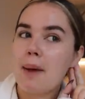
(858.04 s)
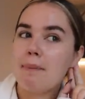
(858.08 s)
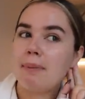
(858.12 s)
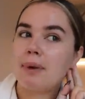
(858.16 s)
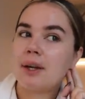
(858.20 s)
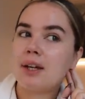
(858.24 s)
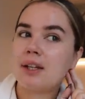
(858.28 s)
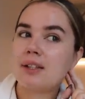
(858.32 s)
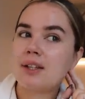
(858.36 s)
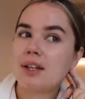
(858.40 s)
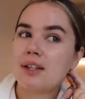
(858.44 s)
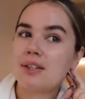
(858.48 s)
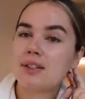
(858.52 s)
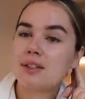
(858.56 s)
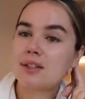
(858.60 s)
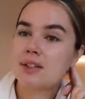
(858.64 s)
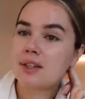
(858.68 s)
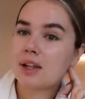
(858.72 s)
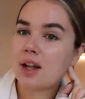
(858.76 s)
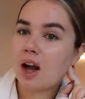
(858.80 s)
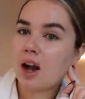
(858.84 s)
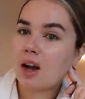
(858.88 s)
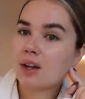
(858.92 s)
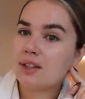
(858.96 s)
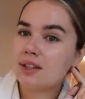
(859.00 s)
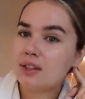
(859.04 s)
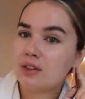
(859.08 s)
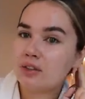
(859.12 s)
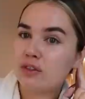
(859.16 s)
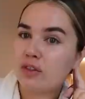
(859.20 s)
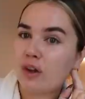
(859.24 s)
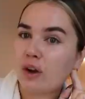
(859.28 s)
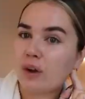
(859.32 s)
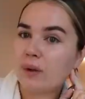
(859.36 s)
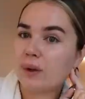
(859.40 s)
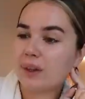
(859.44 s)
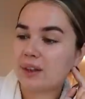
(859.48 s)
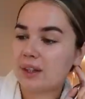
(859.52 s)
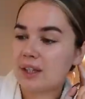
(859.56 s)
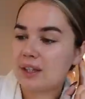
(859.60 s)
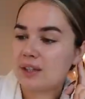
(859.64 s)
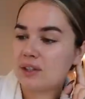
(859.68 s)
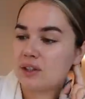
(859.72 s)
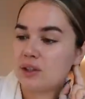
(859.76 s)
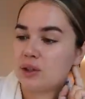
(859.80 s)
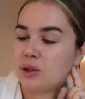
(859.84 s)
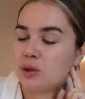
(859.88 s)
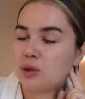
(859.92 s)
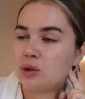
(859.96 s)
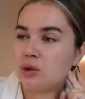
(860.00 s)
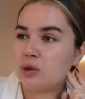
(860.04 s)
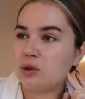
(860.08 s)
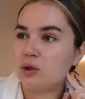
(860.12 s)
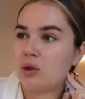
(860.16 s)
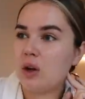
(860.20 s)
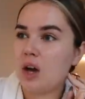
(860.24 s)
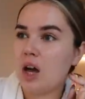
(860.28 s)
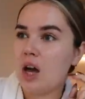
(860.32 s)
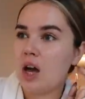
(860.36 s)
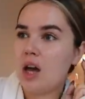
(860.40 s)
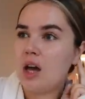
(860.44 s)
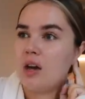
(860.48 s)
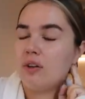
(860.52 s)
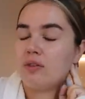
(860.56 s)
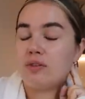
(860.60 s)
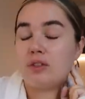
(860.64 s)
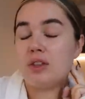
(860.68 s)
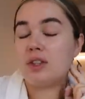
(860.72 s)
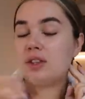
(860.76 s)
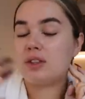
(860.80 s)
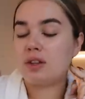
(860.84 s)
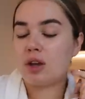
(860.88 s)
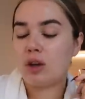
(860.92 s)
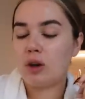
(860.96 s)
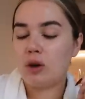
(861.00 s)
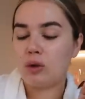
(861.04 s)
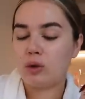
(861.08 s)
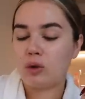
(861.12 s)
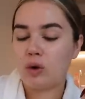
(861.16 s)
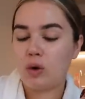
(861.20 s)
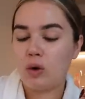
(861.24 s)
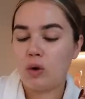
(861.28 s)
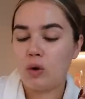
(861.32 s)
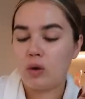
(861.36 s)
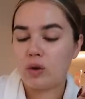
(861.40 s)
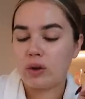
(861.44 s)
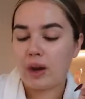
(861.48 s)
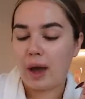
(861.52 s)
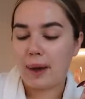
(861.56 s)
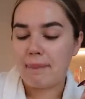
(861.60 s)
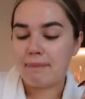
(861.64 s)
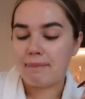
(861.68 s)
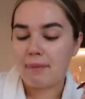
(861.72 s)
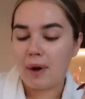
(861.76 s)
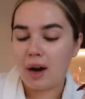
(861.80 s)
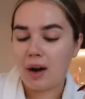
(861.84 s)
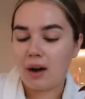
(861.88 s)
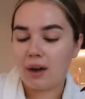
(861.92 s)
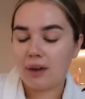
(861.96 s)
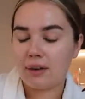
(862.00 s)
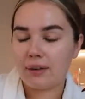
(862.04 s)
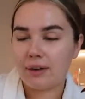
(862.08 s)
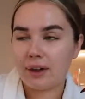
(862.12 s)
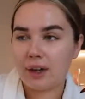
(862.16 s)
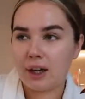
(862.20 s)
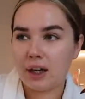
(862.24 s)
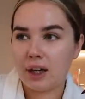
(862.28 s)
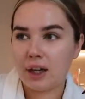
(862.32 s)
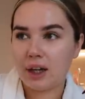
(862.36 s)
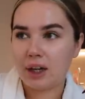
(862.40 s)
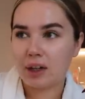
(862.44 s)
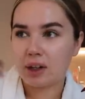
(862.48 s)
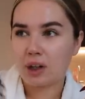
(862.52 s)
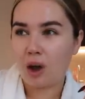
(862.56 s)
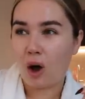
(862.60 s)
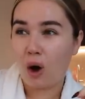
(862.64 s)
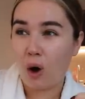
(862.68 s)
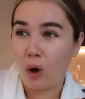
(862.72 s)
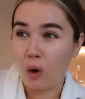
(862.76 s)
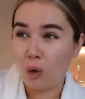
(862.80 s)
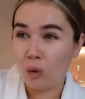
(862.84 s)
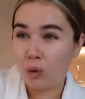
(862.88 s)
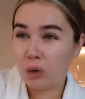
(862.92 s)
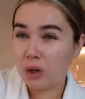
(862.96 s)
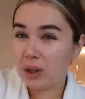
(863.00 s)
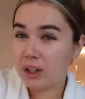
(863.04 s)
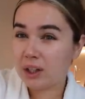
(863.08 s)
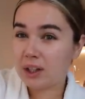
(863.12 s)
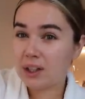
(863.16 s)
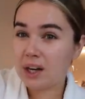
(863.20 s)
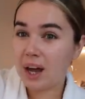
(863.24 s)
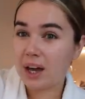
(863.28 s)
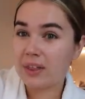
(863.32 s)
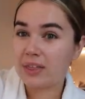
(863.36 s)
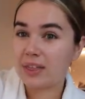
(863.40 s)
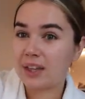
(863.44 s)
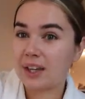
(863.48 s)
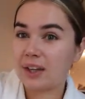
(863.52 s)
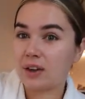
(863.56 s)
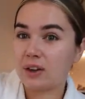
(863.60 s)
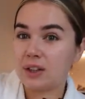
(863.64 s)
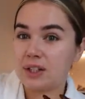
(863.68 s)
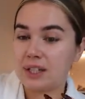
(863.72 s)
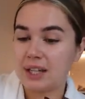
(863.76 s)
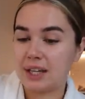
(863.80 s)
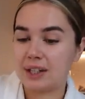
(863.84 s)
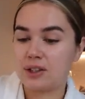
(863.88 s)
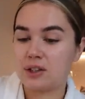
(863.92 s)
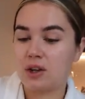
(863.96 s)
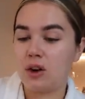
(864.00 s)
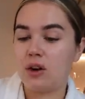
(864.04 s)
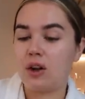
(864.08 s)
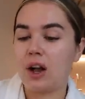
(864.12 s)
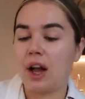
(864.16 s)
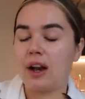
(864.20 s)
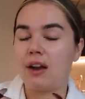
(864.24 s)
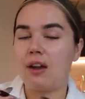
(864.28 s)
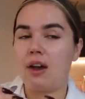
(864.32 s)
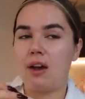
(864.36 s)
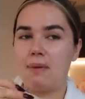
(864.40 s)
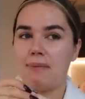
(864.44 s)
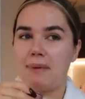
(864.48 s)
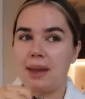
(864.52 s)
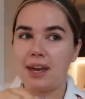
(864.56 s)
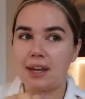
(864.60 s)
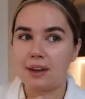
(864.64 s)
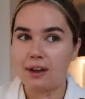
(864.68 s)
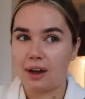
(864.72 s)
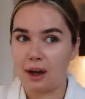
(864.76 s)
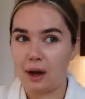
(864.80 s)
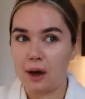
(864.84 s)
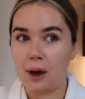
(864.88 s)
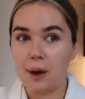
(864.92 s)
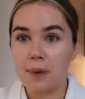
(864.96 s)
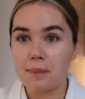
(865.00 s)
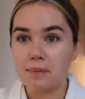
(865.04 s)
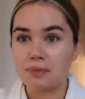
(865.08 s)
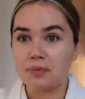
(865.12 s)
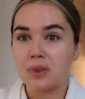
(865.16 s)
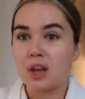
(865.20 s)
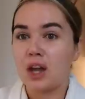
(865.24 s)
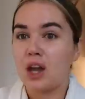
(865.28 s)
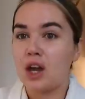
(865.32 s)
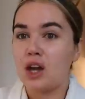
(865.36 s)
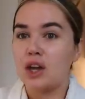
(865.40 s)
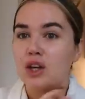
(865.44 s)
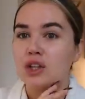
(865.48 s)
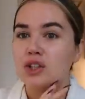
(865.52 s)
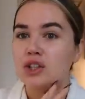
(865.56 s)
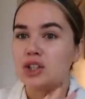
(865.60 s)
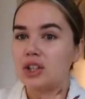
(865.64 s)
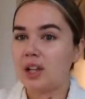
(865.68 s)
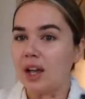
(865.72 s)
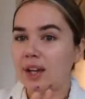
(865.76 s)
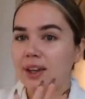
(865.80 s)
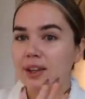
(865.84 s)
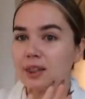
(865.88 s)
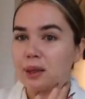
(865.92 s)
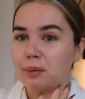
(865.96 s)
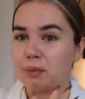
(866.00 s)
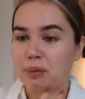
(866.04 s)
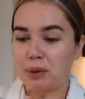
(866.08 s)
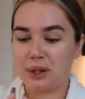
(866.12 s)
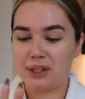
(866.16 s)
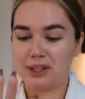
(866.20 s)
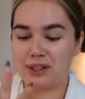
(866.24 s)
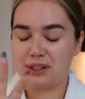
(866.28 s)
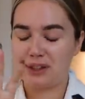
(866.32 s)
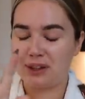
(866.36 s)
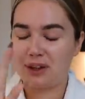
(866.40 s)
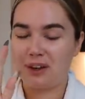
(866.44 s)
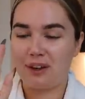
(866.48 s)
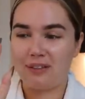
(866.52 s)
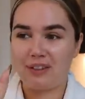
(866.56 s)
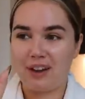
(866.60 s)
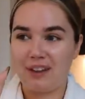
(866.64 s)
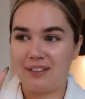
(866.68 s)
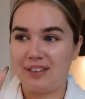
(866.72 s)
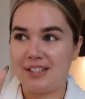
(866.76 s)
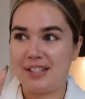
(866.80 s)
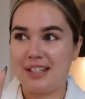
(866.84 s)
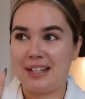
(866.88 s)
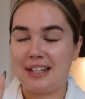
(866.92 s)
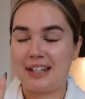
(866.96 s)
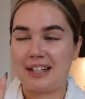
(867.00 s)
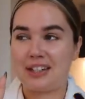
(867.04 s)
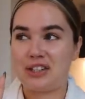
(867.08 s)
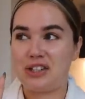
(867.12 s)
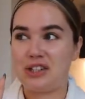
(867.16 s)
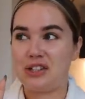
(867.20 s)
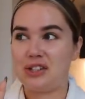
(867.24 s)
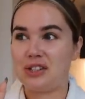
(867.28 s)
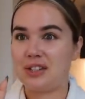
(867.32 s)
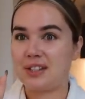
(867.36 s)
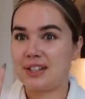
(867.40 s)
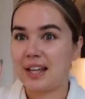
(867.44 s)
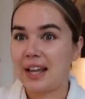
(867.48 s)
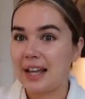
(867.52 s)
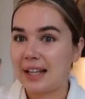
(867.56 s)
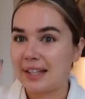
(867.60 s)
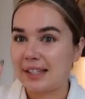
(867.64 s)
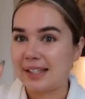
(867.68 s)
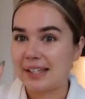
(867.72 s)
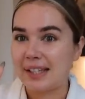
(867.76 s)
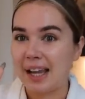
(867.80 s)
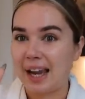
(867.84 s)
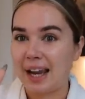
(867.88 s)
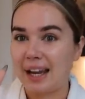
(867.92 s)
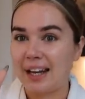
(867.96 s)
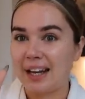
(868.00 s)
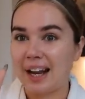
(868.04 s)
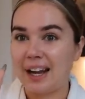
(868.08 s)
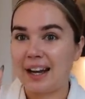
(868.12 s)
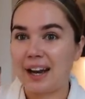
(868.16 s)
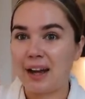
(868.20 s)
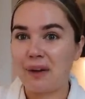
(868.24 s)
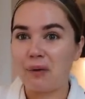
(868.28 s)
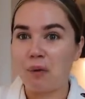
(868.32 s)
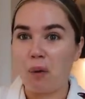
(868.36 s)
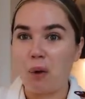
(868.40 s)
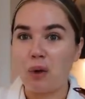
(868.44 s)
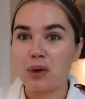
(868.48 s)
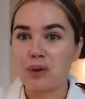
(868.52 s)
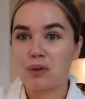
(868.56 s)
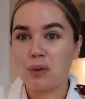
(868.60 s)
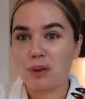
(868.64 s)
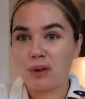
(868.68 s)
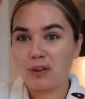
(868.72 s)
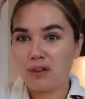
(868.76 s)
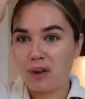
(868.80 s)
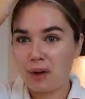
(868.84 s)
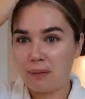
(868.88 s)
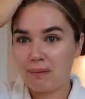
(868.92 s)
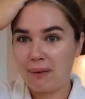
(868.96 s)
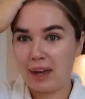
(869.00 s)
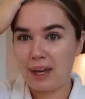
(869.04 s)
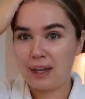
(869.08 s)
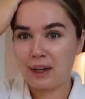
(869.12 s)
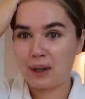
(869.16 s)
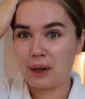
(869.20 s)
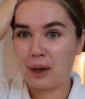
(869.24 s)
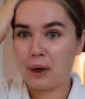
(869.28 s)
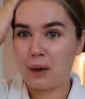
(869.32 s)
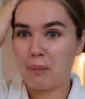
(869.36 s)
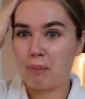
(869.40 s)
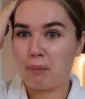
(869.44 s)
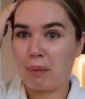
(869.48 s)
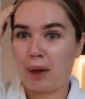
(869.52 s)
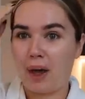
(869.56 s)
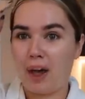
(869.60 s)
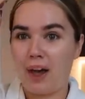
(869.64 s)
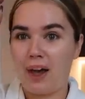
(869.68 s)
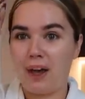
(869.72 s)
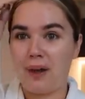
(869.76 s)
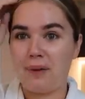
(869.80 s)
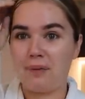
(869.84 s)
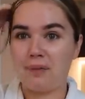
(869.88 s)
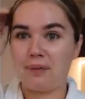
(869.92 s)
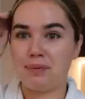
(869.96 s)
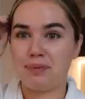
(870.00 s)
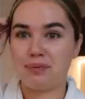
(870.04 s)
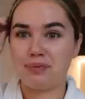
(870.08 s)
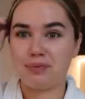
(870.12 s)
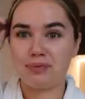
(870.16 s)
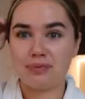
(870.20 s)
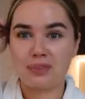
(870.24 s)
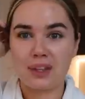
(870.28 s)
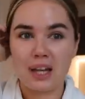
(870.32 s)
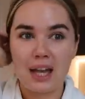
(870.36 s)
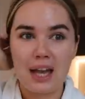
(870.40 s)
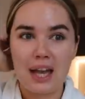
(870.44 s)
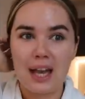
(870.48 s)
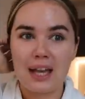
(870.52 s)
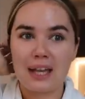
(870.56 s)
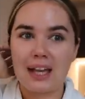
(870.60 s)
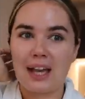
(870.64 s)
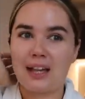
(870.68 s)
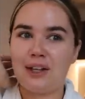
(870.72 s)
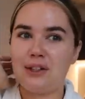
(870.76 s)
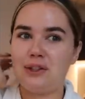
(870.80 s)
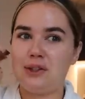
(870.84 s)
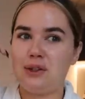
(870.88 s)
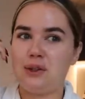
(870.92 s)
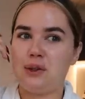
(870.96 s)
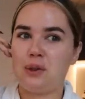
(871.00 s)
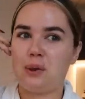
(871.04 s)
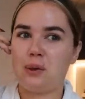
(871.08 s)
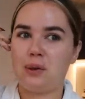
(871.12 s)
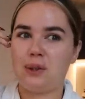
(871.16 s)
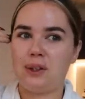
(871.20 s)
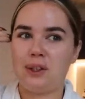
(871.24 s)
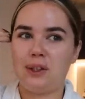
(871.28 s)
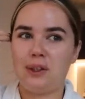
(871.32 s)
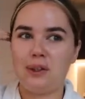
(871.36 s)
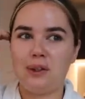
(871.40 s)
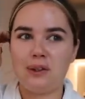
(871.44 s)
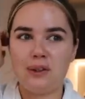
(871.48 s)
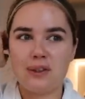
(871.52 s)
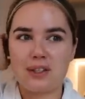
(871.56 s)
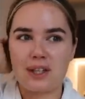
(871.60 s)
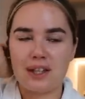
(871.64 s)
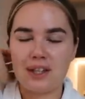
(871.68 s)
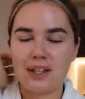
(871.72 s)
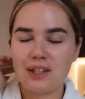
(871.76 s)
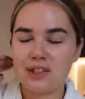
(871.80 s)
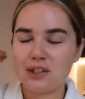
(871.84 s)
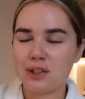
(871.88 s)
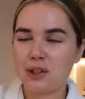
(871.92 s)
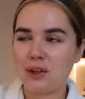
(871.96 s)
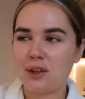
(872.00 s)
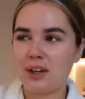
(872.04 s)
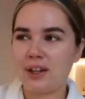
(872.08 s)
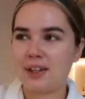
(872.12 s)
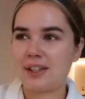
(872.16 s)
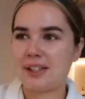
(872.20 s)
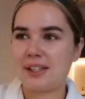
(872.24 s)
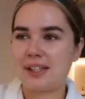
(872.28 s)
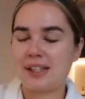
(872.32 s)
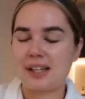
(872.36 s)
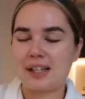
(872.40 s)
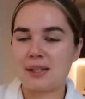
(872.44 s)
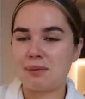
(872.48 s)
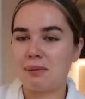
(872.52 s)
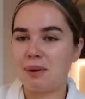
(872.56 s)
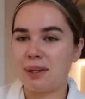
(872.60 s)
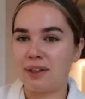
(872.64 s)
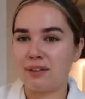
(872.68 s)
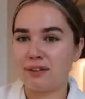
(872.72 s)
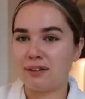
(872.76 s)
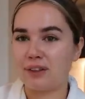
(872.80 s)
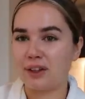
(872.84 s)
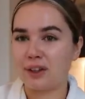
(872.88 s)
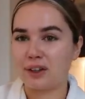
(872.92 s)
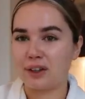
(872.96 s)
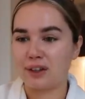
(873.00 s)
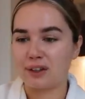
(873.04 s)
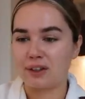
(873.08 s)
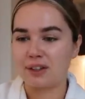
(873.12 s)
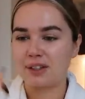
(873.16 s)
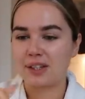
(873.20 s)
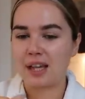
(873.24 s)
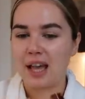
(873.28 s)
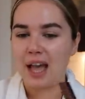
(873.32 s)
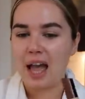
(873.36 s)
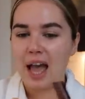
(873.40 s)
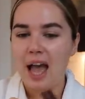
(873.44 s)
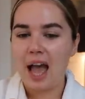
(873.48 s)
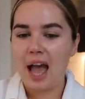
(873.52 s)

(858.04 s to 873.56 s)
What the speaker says: because I started following this girl called Amara Colon, I think, on TikTok, and her makeup, she's like the prettiest girl I've ever seen. Like, she's just insane. And I watched one of her makeup kind of tutorials. It literally got like 6 million views.